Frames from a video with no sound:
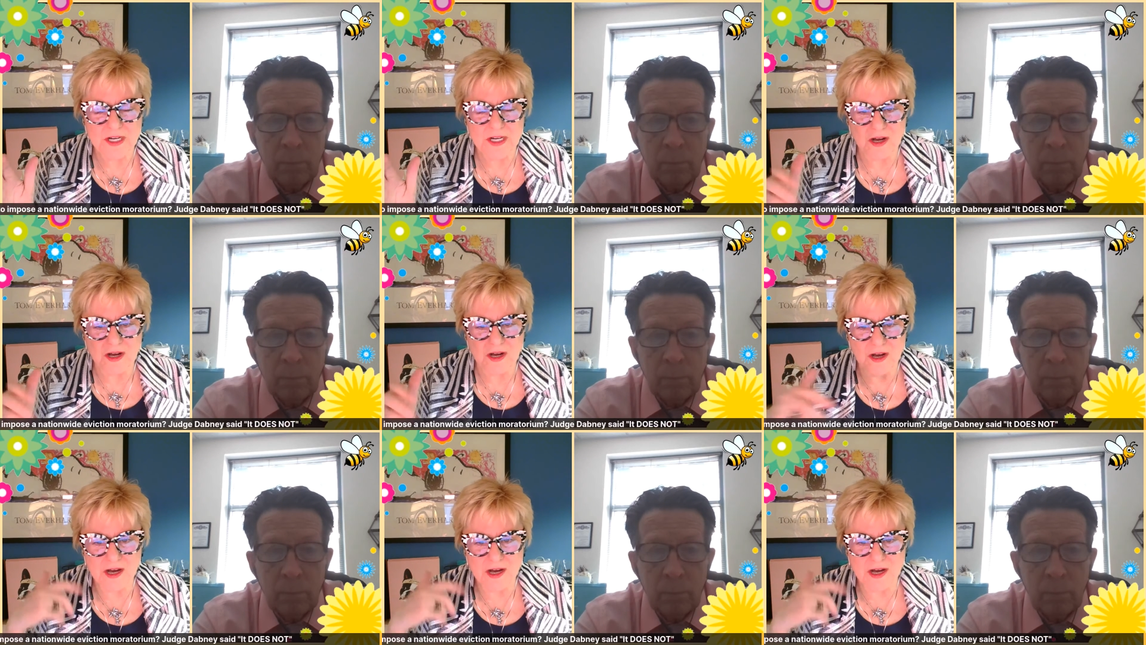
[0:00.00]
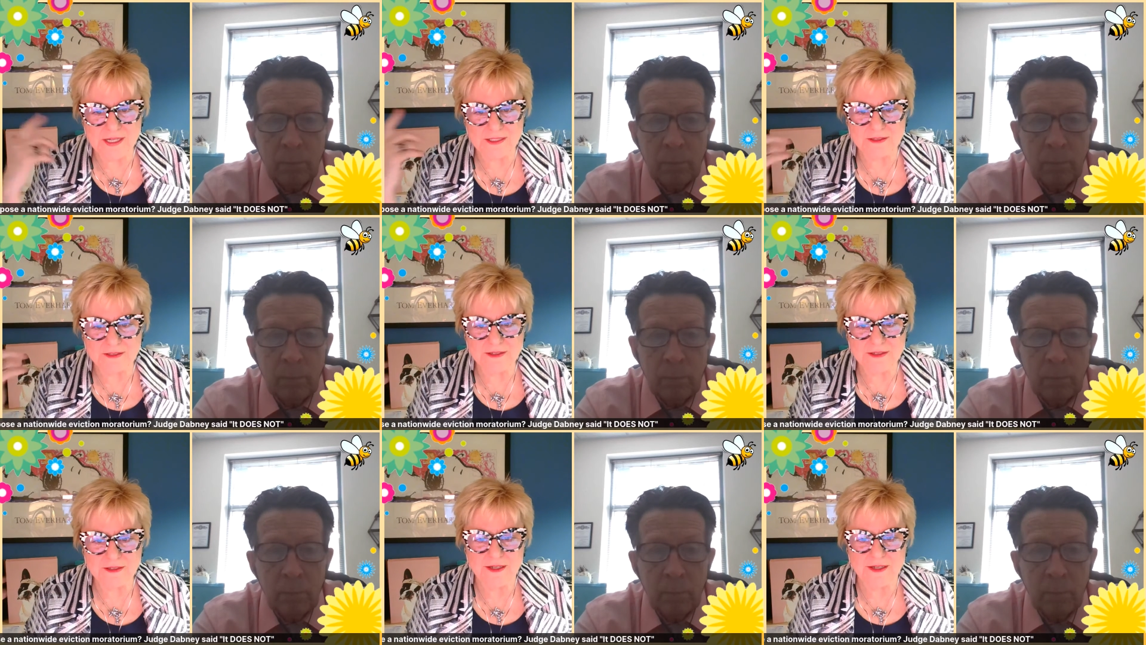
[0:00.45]

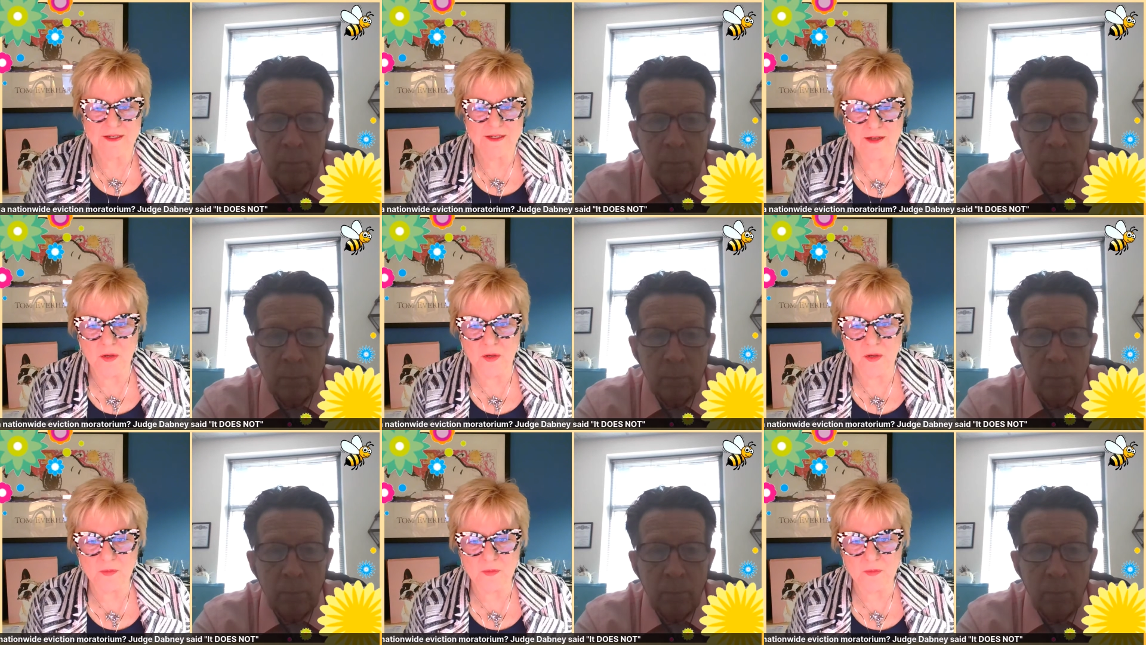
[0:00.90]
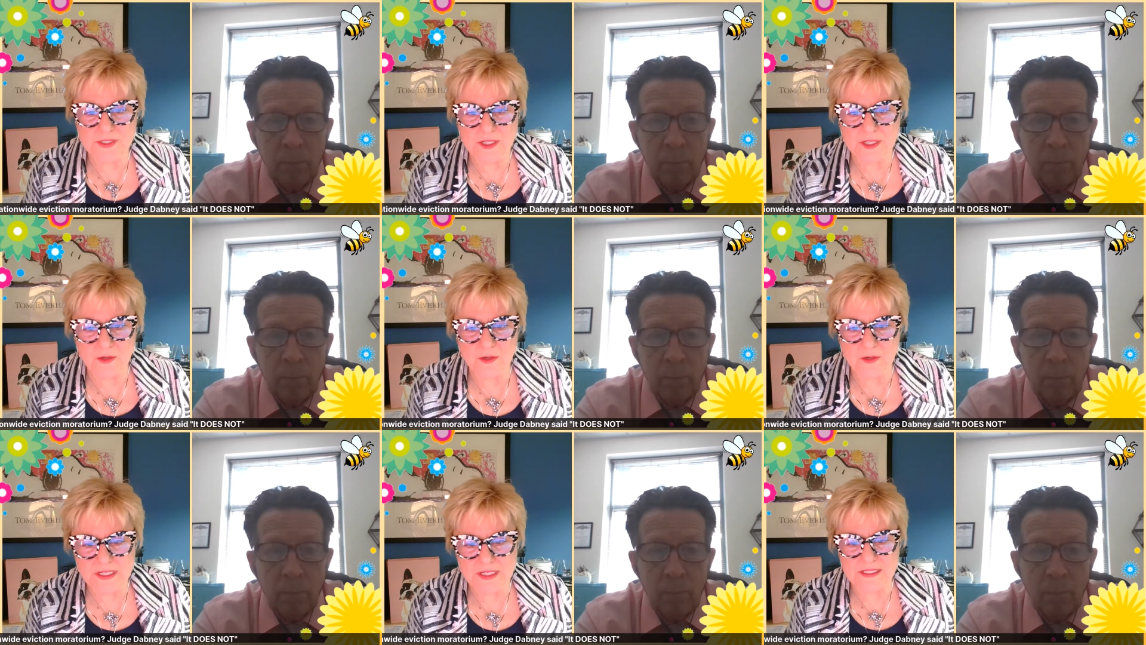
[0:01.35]
Speaker 1: on homes that
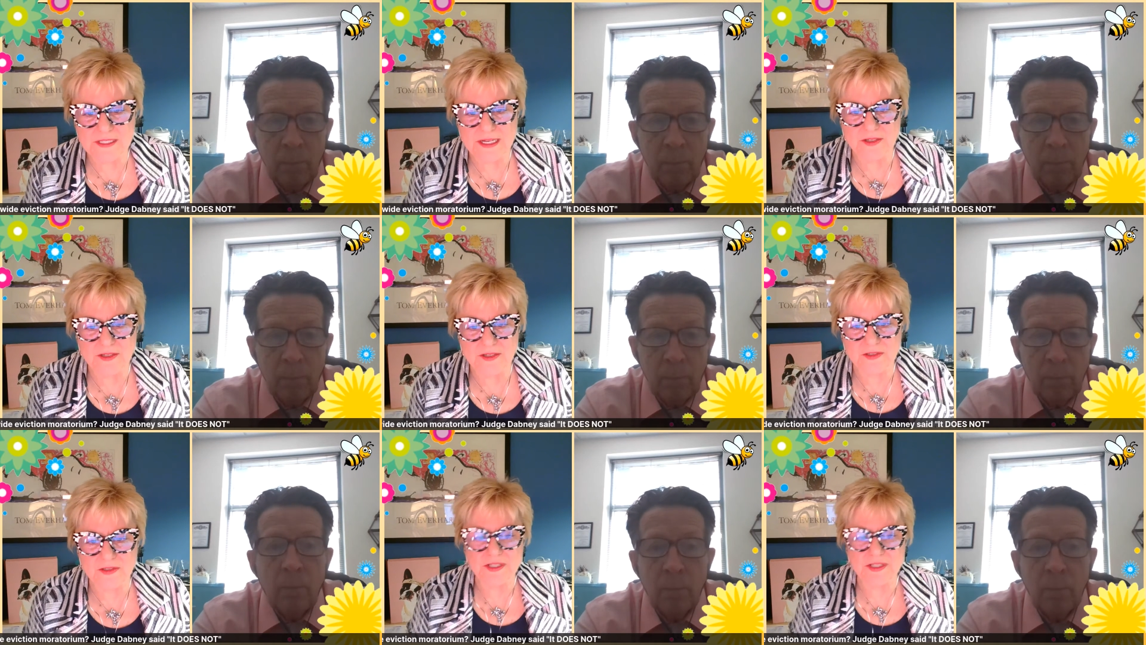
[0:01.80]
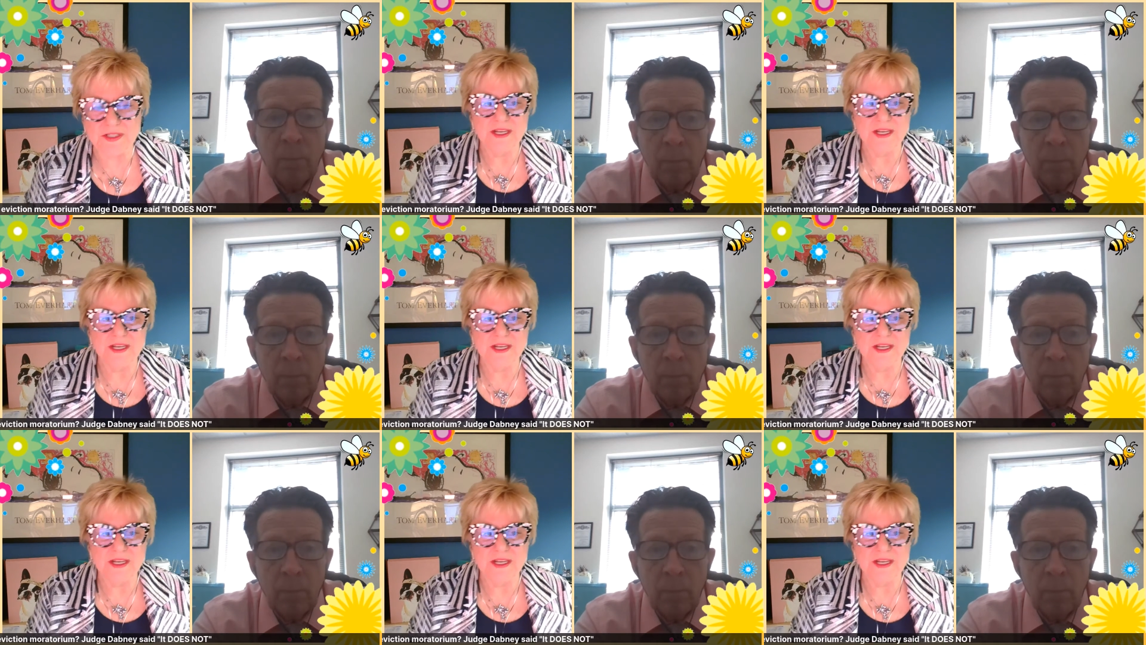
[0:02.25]
are resales